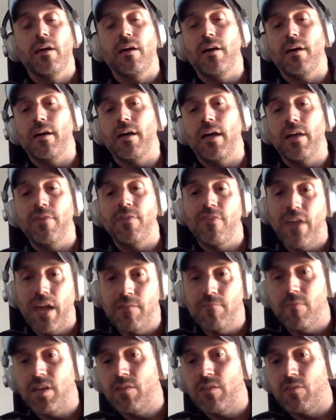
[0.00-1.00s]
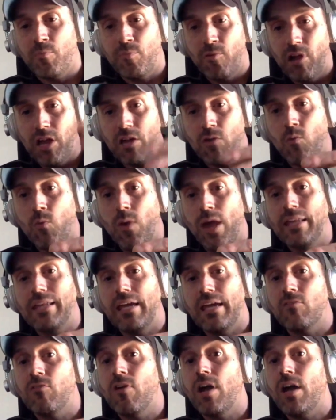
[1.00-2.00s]
uh, and then either break away
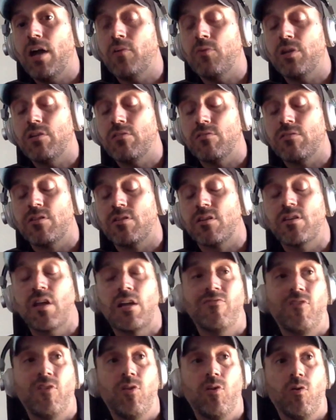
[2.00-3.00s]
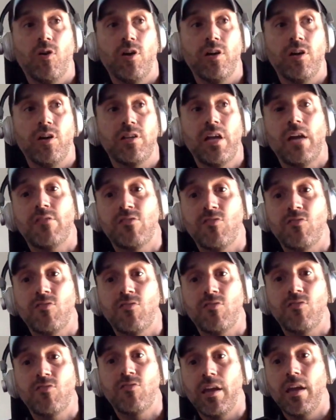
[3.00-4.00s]
later on when you're successful, or attach to a
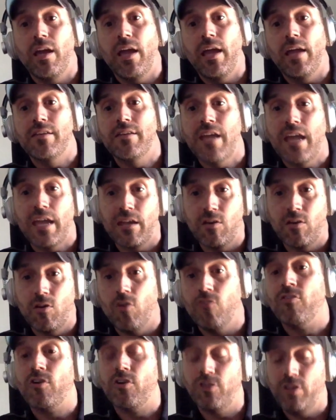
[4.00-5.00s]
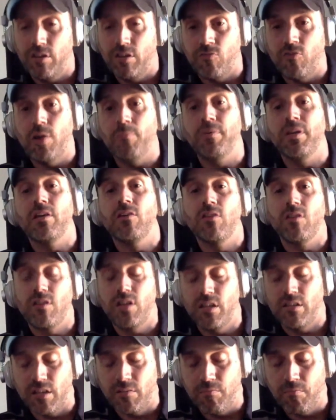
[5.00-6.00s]
market and take it over or disrupt it, you're,
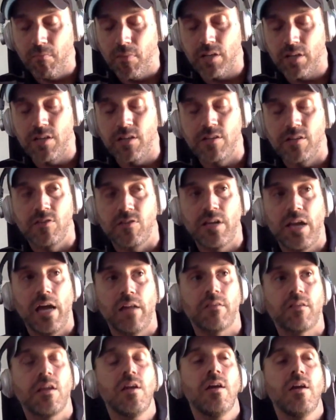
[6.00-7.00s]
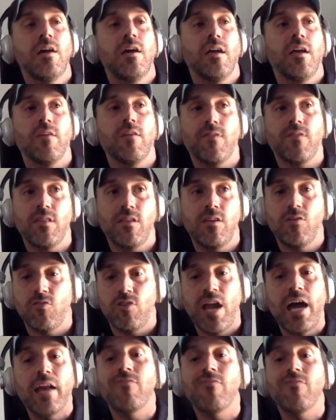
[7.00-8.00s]
it's a much easier task. If you,
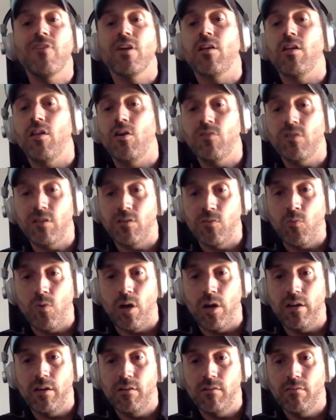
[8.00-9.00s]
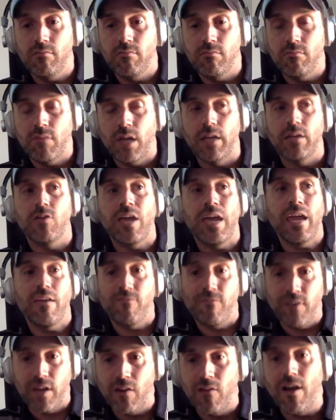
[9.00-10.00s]
you're not even close to one, and you
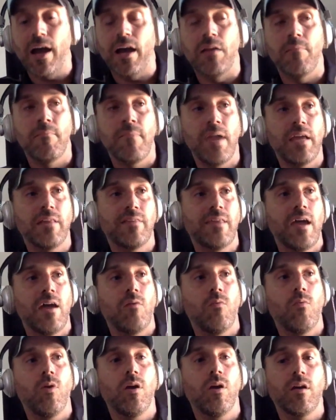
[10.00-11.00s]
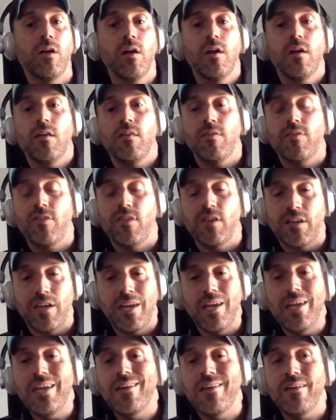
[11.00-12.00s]
can't figure out how to make that work, the
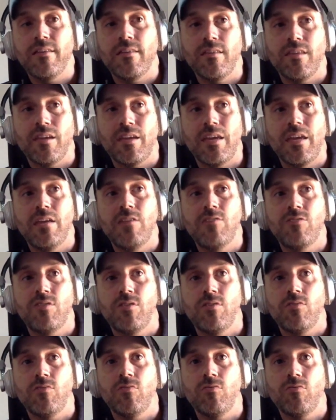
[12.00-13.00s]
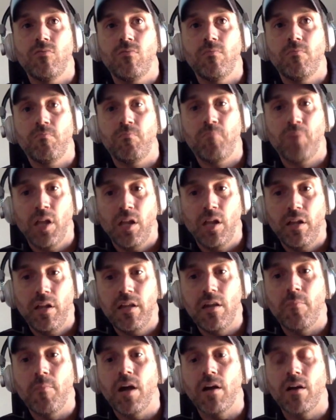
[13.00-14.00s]
key, the key to building
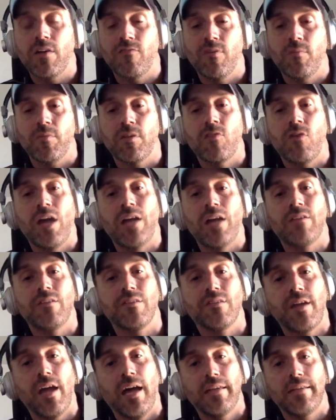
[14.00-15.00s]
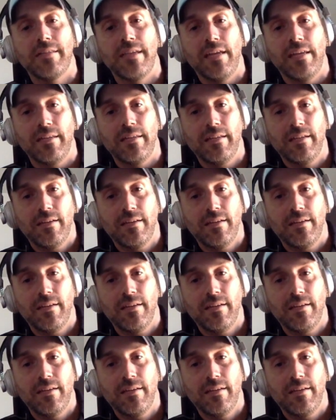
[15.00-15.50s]
a market from scratch is content